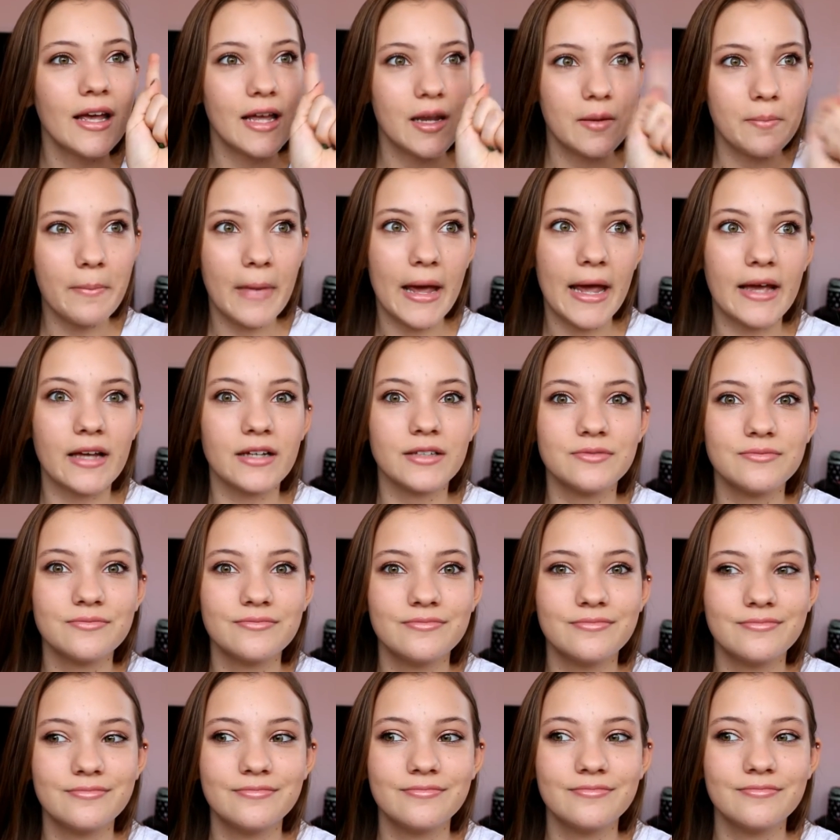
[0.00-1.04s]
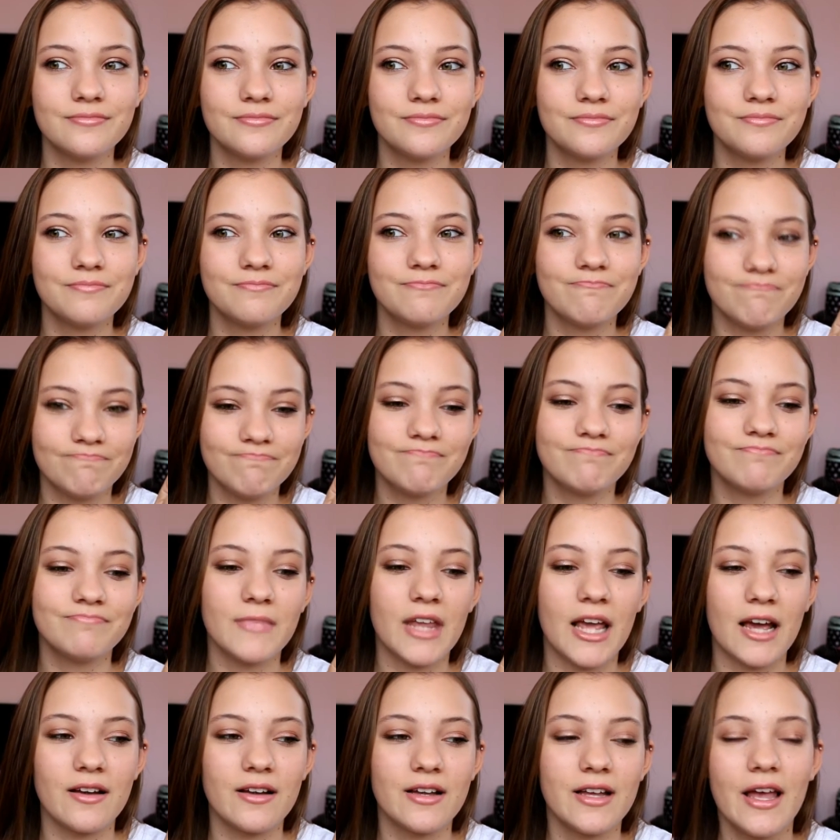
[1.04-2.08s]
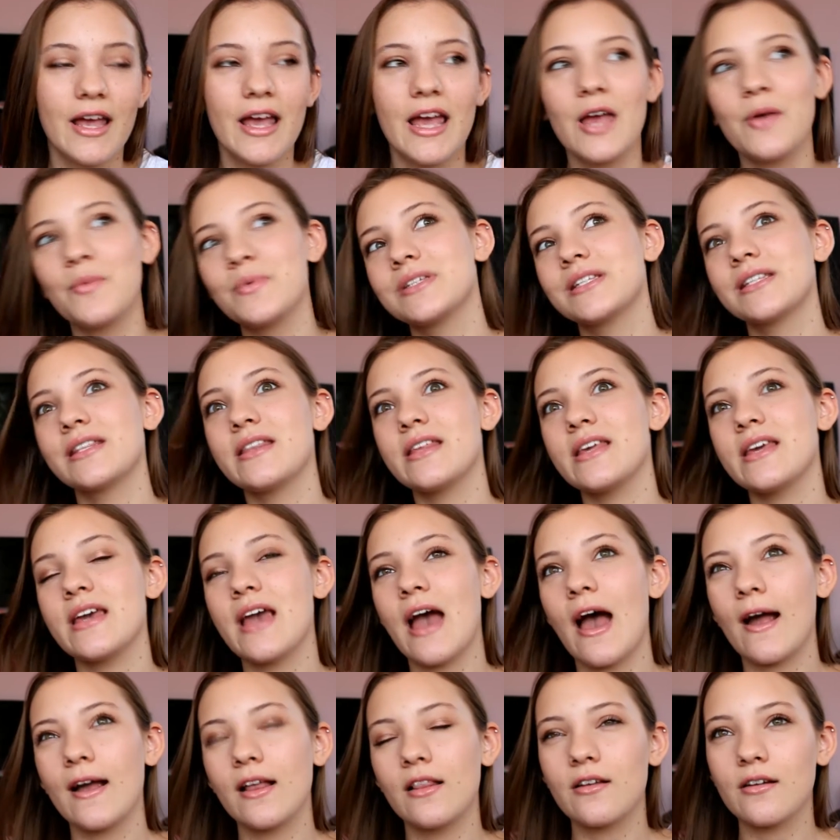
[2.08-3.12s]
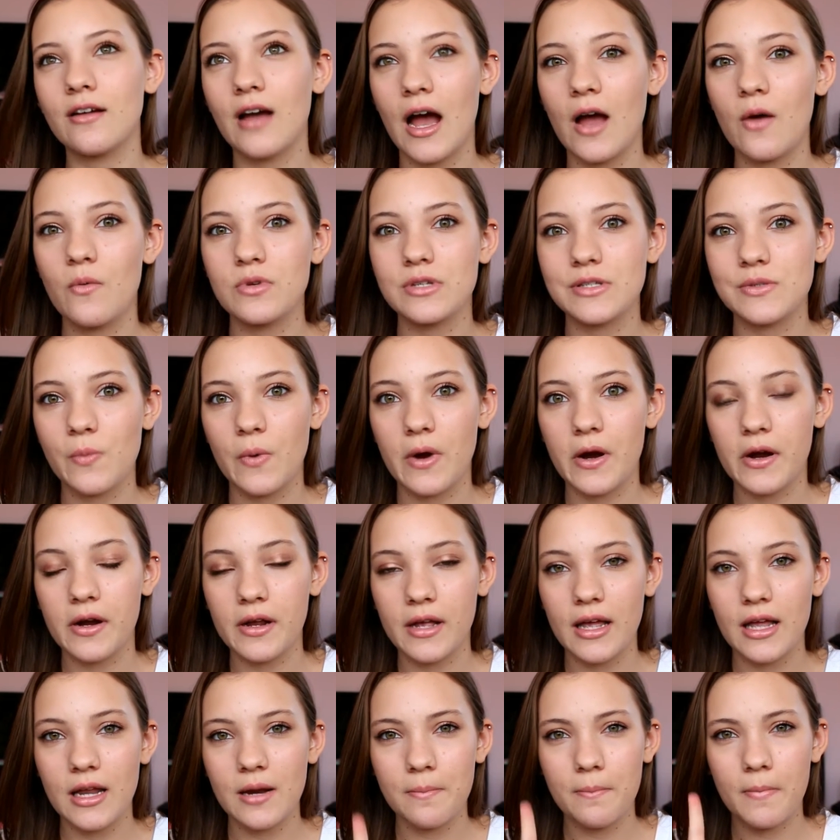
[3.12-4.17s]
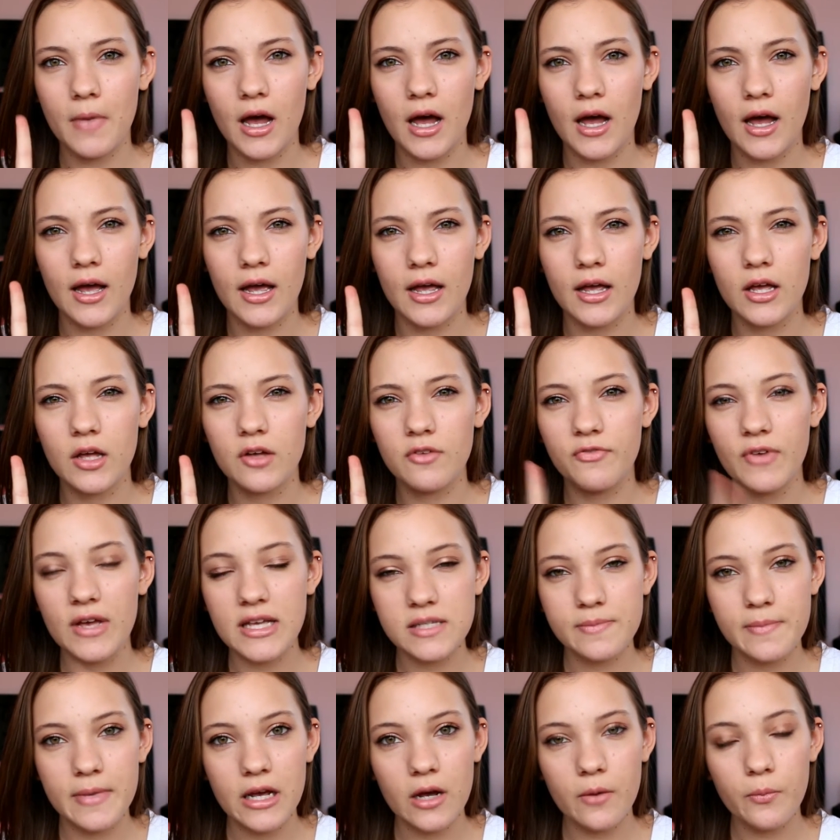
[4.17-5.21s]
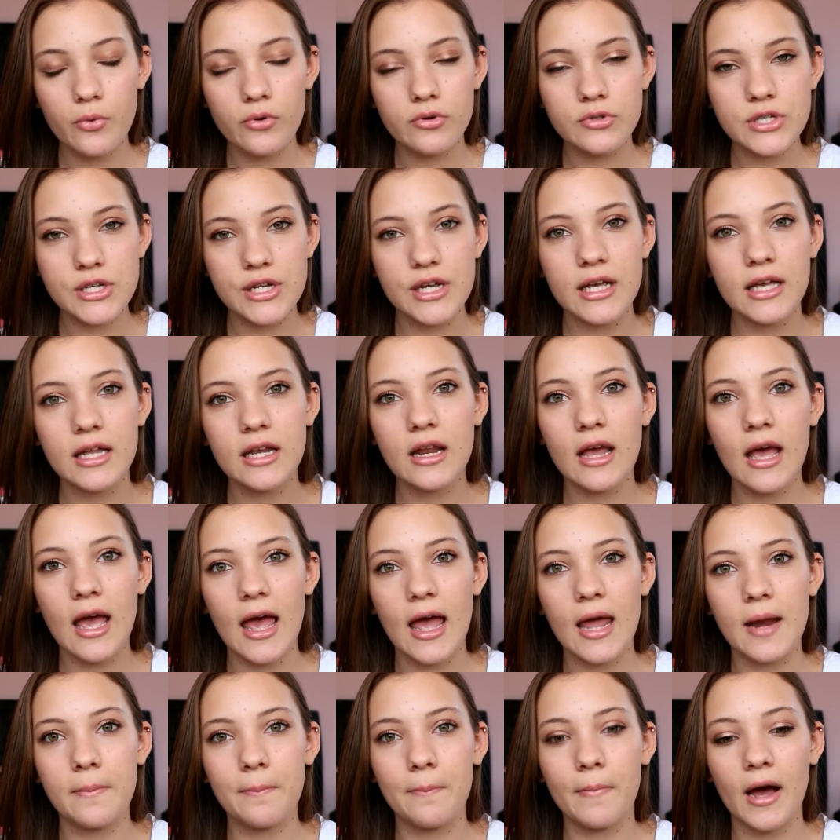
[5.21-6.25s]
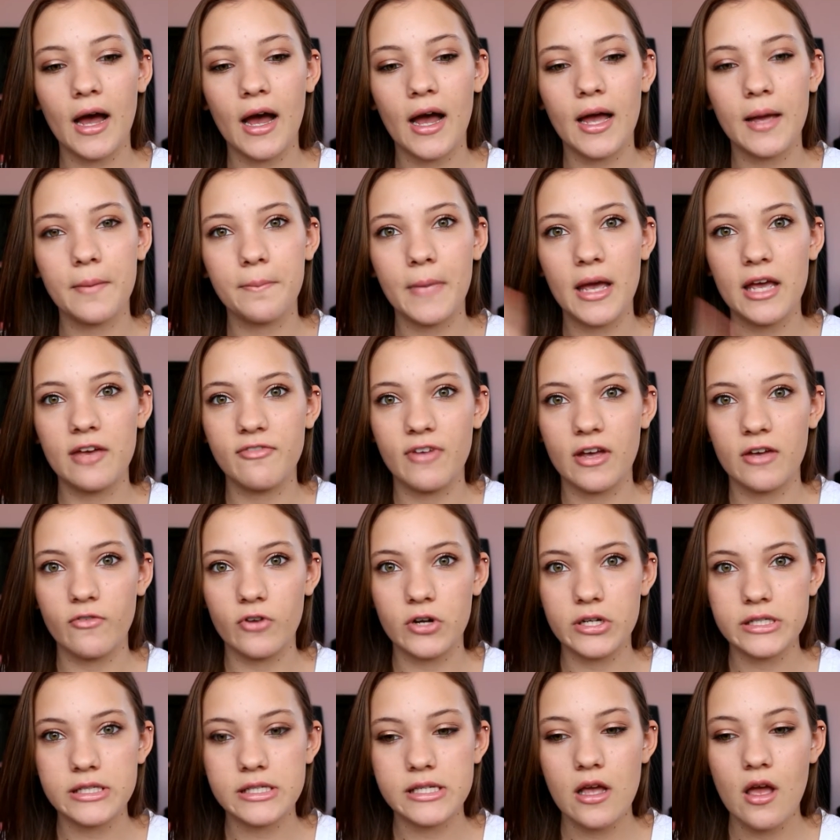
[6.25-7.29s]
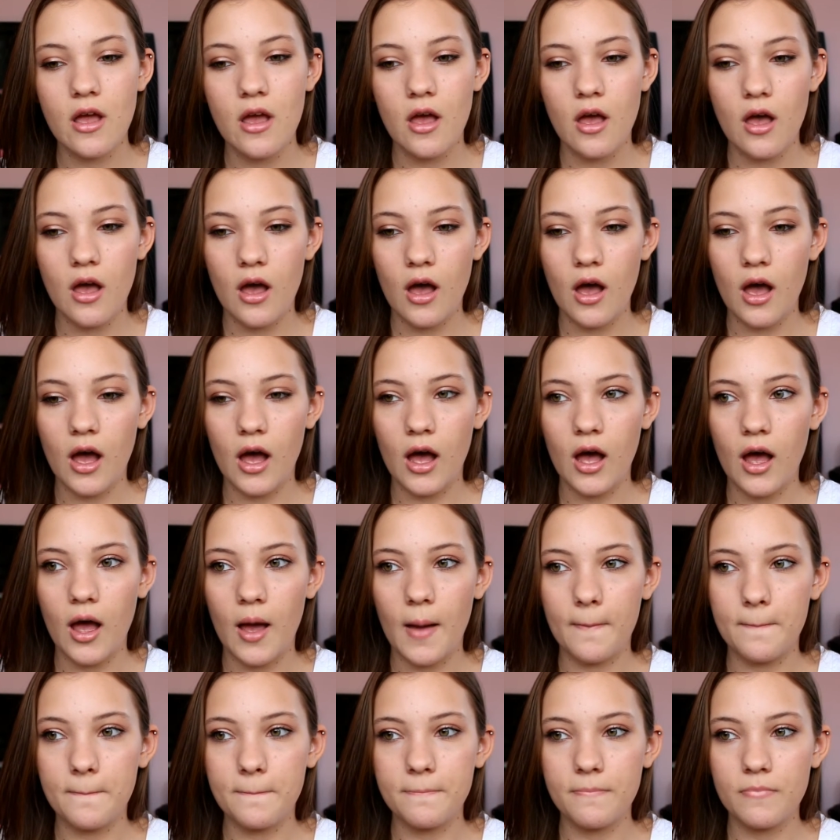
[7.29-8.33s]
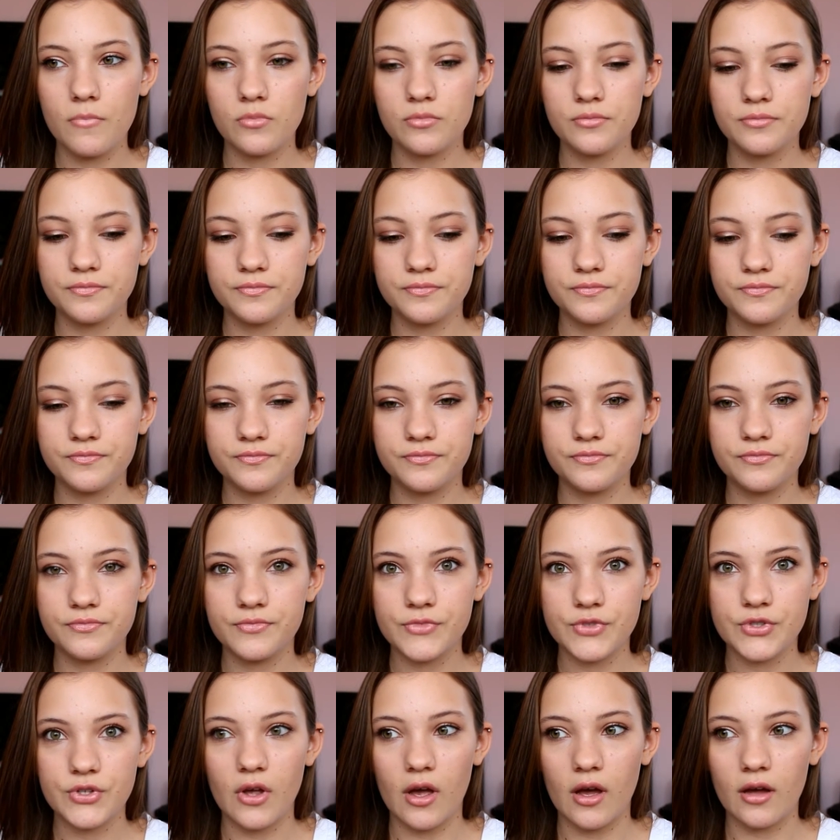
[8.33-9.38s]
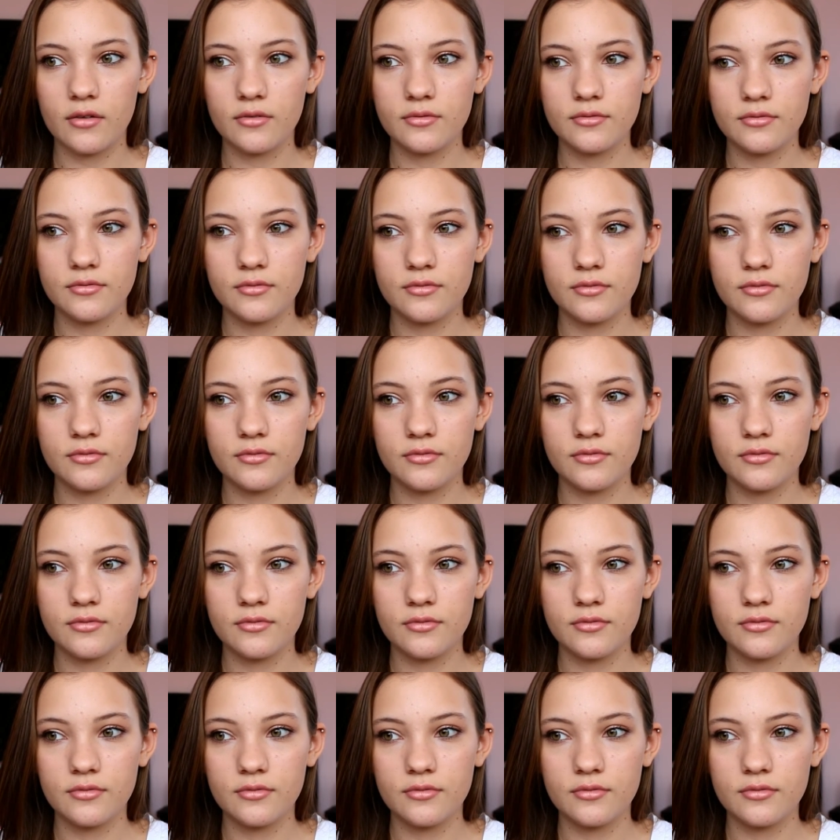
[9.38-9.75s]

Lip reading: in May. Yeah, it was the eye look I was wearing in my face makeup routine and my May favorites. So yeah,